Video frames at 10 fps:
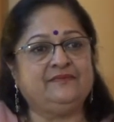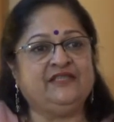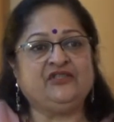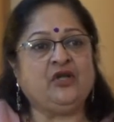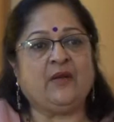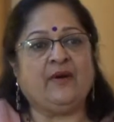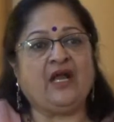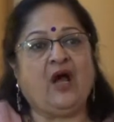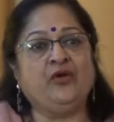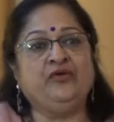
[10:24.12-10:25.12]
It's not about
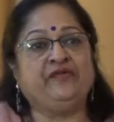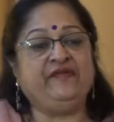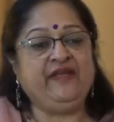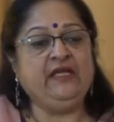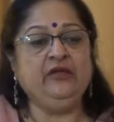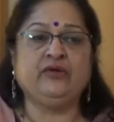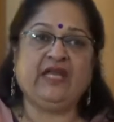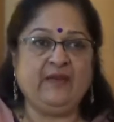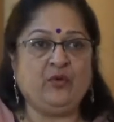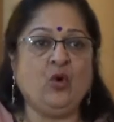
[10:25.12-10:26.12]
how you feel, you
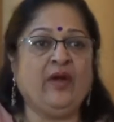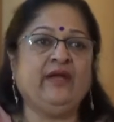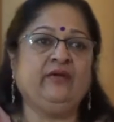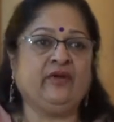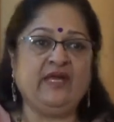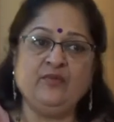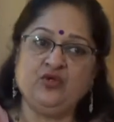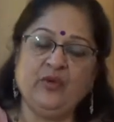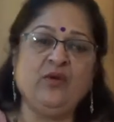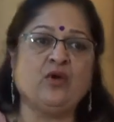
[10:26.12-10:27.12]
keep going. You keep
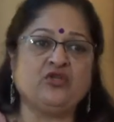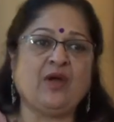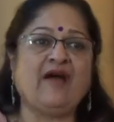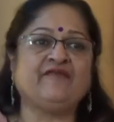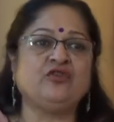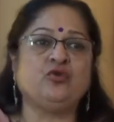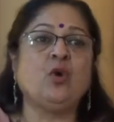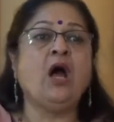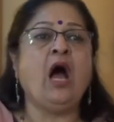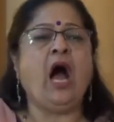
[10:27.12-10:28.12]
doing what you have to do,
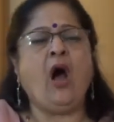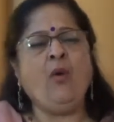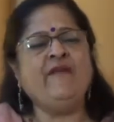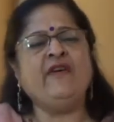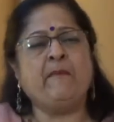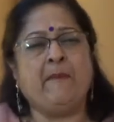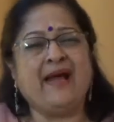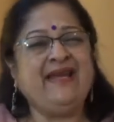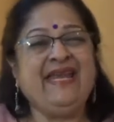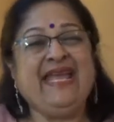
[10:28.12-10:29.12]
however
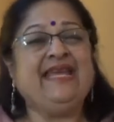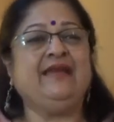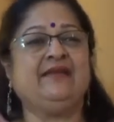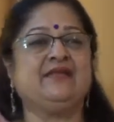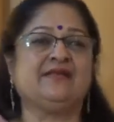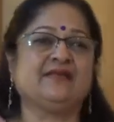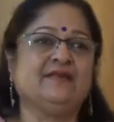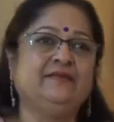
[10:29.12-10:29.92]
mundane it is.